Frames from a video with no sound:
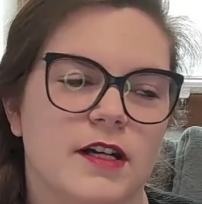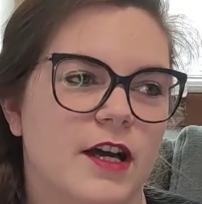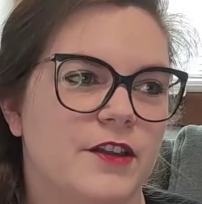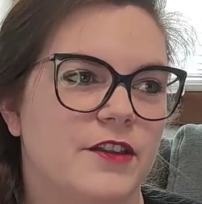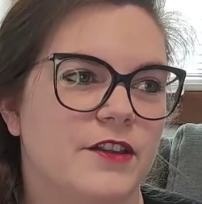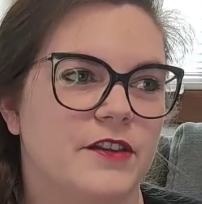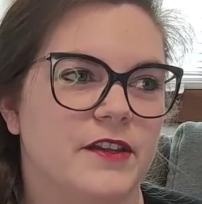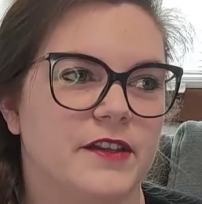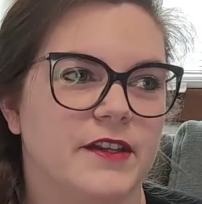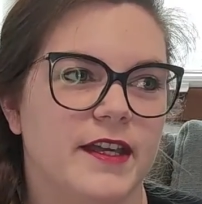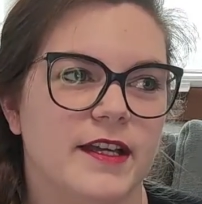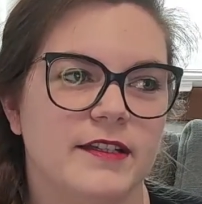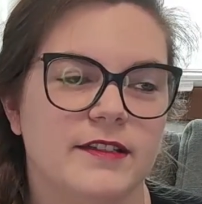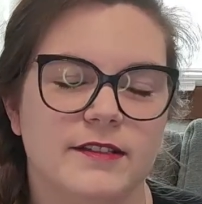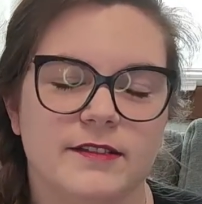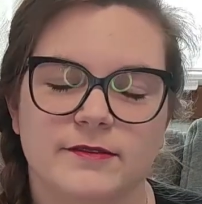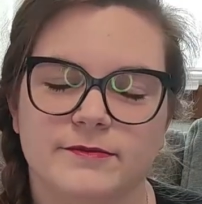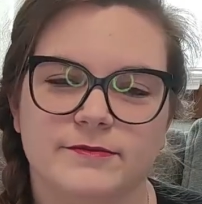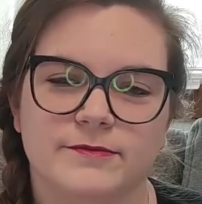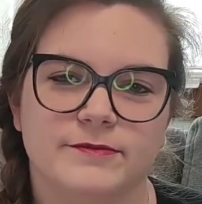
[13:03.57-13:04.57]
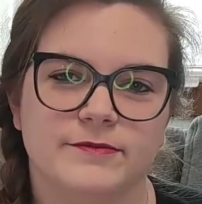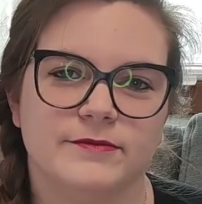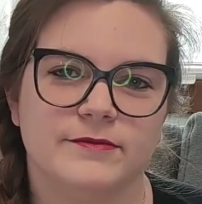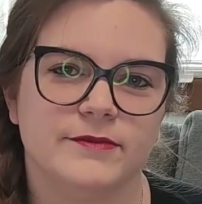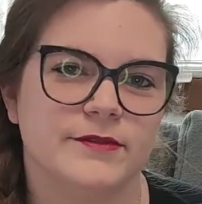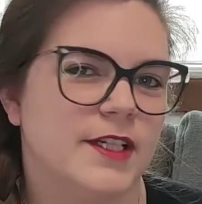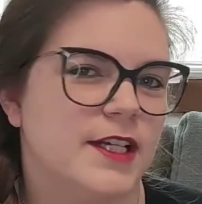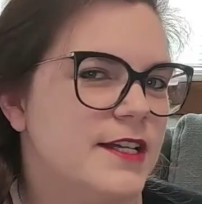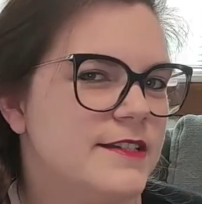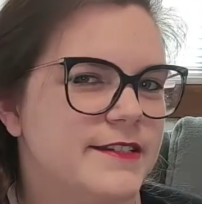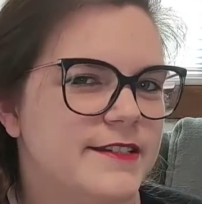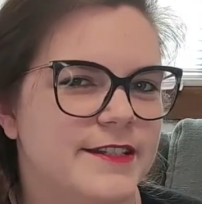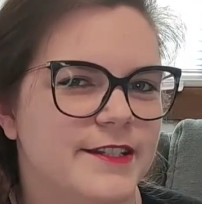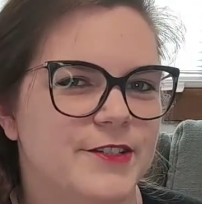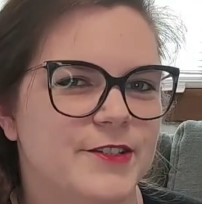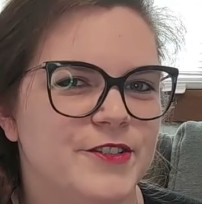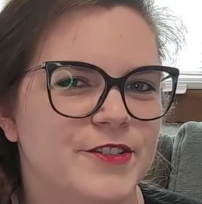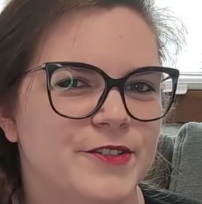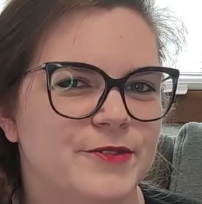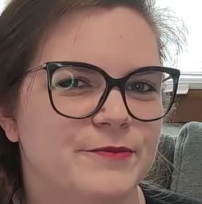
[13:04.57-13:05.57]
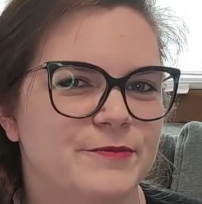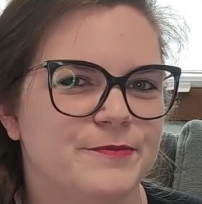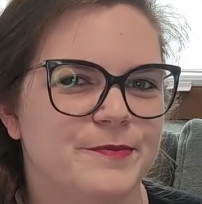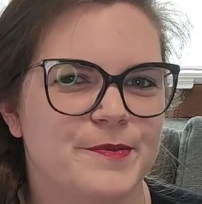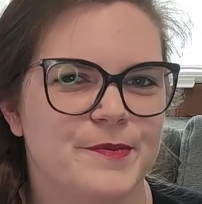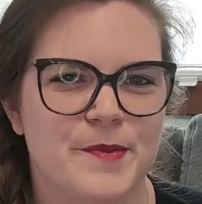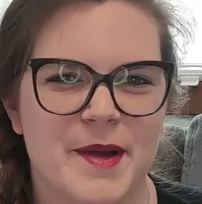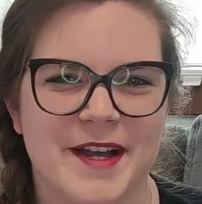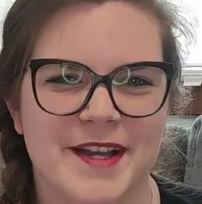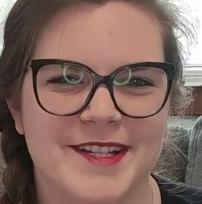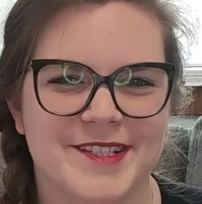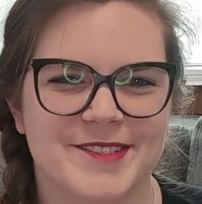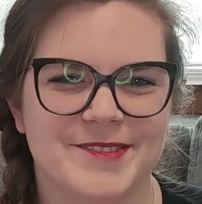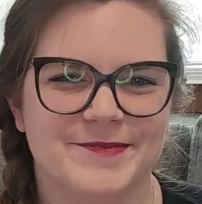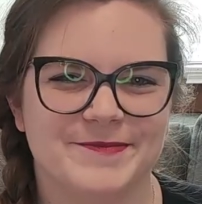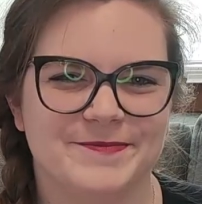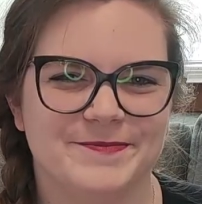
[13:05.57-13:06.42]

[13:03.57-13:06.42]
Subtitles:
Other than that, see you soon. Bye.